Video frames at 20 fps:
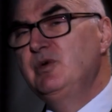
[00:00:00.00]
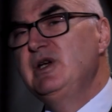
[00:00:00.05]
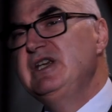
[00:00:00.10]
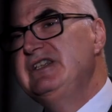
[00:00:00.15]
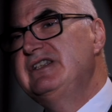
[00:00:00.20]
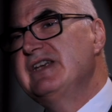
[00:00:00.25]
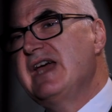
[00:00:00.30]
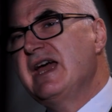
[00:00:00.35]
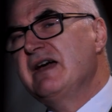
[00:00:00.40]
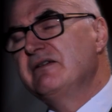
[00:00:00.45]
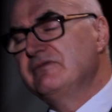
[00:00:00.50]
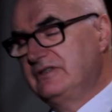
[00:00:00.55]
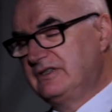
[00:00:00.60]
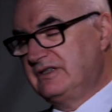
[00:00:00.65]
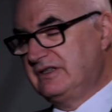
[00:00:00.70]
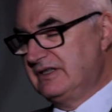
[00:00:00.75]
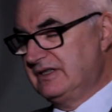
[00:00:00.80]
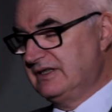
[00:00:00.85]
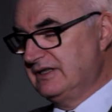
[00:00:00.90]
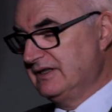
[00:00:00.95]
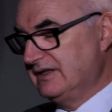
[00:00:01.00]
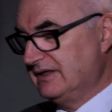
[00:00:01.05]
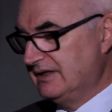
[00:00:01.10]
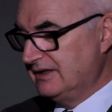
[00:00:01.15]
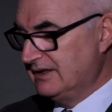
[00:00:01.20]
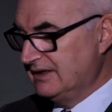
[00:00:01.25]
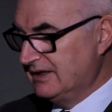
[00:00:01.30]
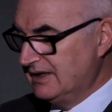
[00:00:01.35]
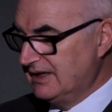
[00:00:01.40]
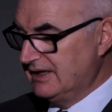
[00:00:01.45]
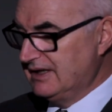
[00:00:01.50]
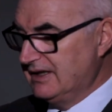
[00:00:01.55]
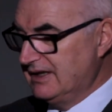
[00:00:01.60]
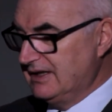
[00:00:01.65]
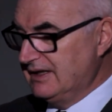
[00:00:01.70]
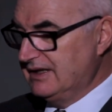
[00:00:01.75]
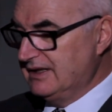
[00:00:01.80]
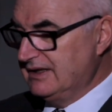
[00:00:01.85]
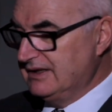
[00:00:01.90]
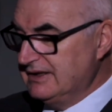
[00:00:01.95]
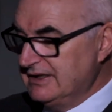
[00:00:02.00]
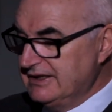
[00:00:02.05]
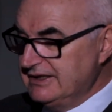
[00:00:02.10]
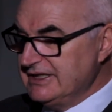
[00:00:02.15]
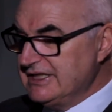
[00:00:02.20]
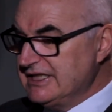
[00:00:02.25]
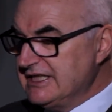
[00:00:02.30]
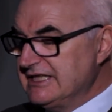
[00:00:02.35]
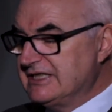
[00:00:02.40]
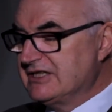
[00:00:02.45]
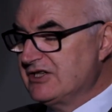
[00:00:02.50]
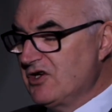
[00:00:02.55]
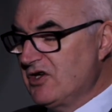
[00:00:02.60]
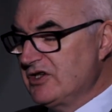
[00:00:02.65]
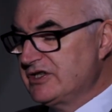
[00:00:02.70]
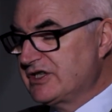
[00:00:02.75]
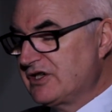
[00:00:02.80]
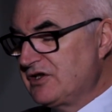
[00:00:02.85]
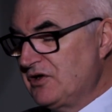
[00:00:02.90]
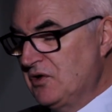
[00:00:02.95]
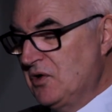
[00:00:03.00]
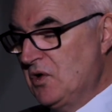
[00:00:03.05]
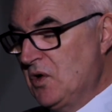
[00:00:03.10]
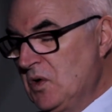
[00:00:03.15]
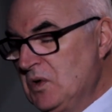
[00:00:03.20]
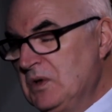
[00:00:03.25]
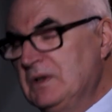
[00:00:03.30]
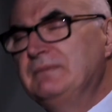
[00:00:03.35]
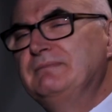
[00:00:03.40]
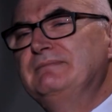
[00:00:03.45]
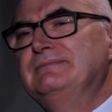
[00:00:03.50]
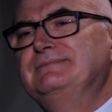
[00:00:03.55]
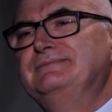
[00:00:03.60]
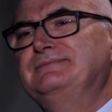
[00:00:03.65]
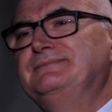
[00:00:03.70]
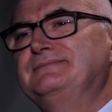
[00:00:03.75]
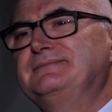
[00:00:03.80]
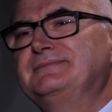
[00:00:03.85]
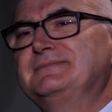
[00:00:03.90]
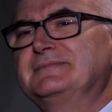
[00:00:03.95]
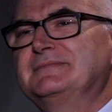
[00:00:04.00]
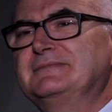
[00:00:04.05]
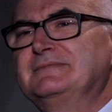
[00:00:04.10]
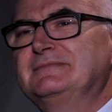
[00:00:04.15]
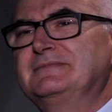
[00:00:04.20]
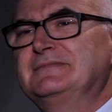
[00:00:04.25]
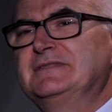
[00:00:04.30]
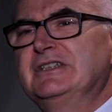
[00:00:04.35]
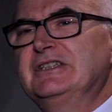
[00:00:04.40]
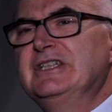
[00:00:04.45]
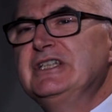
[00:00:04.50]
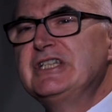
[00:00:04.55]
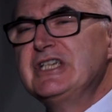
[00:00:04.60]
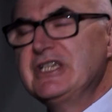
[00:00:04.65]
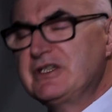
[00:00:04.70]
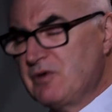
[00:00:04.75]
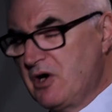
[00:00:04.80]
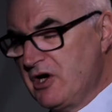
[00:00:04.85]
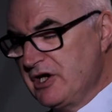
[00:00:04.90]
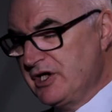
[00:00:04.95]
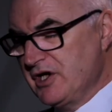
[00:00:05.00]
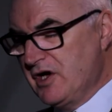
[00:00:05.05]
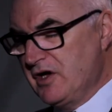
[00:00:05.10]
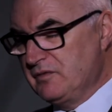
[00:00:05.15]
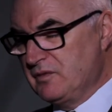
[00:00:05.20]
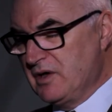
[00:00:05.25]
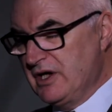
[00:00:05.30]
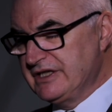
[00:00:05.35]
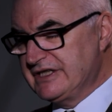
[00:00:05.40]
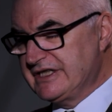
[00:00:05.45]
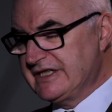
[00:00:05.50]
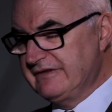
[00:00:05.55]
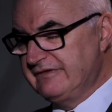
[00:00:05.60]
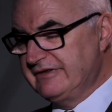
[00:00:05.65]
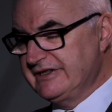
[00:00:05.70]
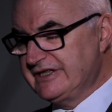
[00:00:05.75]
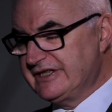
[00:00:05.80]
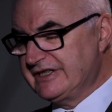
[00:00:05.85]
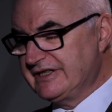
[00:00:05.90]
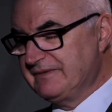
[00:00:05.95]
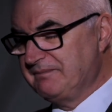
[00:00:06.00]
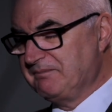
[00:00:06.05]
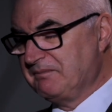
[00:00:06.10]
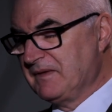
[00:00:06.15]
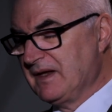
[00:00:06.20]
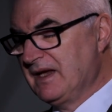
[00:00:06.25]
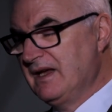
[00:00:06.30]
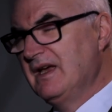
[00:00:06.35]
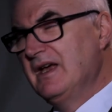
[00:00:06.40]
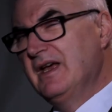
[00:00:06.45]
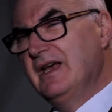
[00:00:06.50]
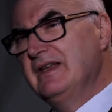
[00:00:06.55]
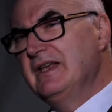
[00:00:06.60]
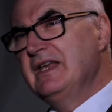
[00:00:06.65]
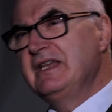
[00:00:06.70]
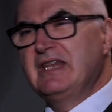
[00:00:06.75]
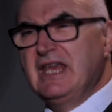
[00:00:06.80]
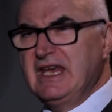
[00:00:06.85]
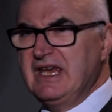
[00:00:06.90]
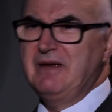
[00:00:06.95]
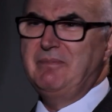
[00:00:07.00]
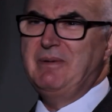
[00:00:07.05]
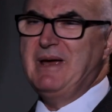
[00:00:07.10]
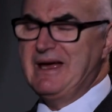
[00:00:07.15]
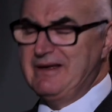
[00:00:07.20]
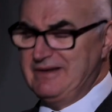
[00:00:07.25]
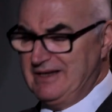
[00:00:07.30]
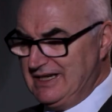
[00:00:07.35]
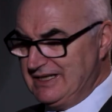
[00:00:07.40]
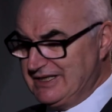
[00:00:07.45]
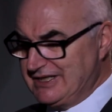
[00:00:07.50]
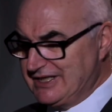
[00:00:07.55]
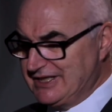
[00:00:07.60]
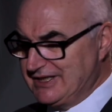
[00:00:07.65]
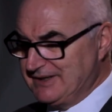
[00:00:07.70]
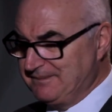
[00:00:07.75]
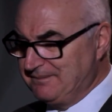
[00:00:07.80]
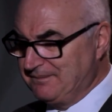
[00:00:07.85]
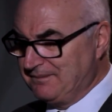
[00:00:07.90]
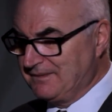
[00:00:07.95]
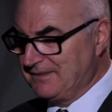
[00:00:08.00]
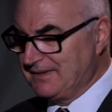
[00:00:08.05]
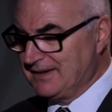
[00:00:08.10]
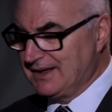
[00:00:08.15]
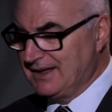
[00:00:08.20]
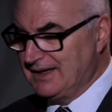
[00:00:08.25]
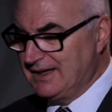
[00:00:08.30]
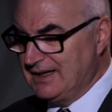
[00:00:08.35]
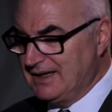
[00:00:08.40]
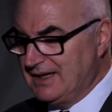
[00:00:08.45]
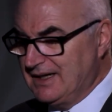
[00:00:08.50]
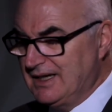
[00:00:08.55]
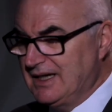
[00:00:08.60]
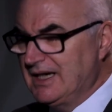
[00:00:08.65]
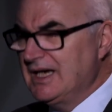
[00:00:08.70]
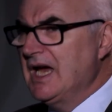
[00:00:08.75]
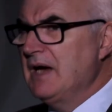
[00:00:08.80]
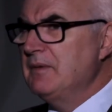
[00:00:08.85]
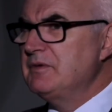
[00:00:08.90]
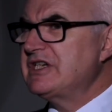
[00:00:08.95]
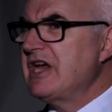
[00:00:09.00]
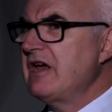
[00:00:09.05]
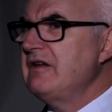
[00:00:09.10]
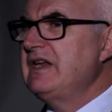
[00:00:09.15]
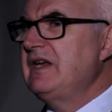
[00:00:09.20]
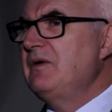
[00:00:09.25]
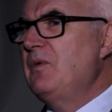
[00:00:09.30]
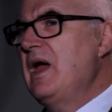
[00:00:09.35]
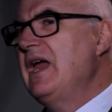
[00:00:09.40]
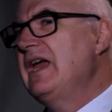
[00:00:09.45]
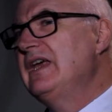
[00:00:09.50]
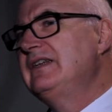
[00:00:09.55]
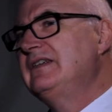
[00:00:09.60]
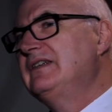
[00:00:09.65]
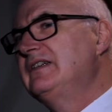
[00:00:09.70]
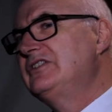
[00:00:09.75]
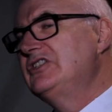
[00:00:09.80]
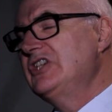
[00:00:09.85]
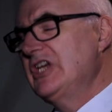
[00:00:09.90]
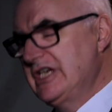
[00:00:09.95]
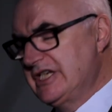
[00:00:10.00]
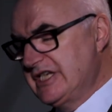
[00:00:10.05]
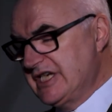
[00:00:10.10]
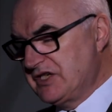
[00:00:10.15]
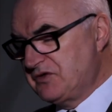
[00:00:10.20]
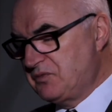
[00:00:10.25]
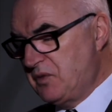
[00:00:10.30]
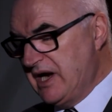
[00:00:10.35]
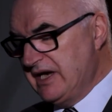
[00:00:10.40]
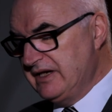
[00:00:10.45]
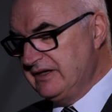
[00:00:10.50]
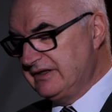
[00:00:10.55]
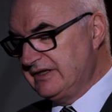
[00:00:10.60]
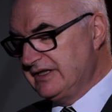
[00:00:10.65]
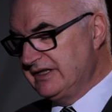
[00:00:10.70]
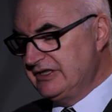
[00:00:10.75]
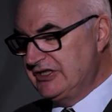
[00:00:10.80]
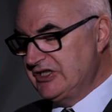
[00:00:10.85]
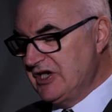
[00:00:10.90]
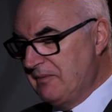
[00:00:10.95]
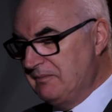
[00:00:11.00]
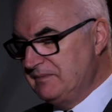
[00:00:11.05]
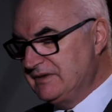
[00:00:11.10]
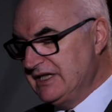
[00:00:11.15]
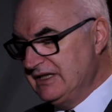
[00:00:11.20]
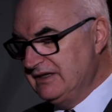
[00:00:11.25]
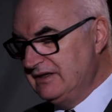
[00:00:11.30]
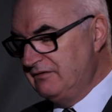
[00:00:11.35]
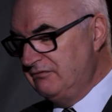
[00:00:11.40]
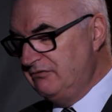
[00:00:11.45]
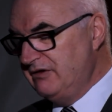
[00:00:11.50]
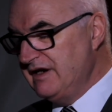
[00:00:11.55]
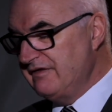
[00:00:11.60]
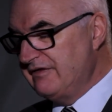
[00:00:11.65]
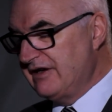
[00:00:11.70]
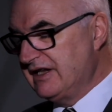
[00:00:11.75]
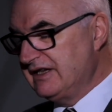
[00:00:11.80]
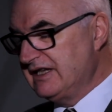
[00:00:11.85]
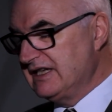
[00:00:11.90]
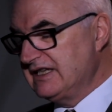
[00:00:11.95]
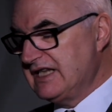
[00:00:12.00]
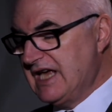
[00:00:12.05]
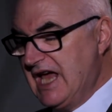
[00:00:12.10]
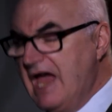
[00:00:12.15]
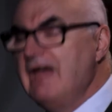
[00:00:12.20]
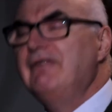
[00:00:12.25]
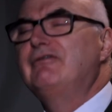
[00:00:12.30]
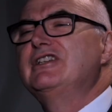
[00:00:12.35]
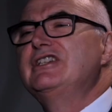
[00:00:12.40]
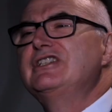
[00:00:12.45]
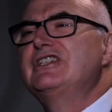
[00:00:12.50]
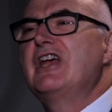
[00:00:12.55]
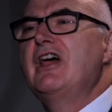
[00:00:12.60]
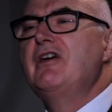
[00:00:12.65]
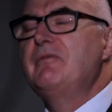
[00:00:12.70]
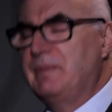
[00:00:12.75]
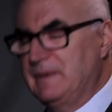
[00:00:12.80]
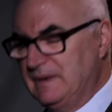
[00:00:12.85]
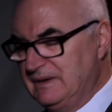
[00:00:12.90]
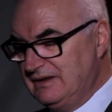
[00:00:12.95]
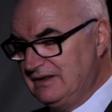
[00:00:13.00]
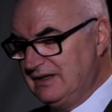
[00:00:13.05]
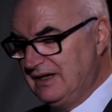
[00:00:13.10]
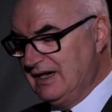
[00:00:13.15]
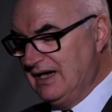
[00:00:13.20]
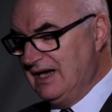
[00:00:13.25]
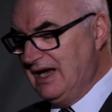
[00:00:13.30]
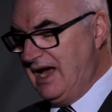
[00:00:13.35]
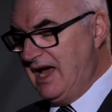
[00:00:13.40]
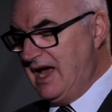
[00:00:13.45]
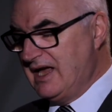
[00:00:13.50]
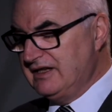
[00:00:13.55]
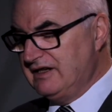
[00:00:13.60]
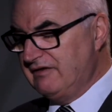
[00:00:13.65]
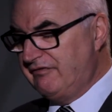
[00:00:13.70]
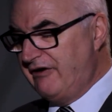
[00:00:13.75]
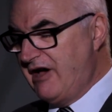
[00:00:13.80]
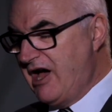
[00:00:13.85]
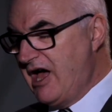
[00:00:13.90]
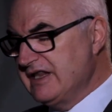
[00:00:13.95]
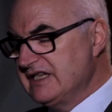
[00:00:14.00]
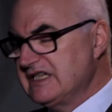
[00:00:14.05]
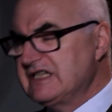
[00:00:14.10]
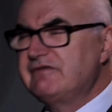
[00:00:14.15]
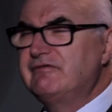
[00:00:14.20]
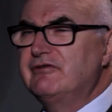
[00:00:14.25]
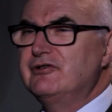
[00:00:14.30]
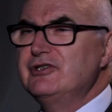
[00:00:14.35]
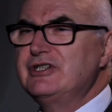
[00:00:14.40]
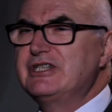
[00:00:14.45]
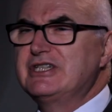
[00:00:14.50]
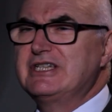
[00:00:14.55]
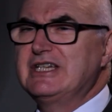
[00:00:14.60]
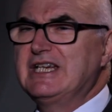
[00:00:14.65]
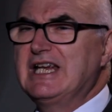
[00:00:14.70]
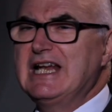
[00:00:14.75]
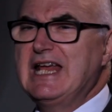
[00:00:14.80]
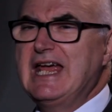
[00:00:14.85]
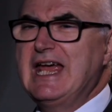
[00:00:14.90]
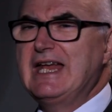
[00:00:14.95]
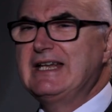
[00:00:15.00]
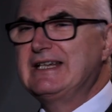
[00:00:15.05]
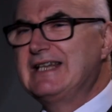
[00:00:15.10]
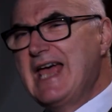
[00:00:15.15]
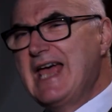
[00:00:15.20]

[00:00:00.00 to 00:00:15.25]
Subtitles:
we doubt that this is God's call, that this is what God wants of us? And think about this. It was only when Jesus went and jumped in the river that the heavens opened and the Father's voice declared,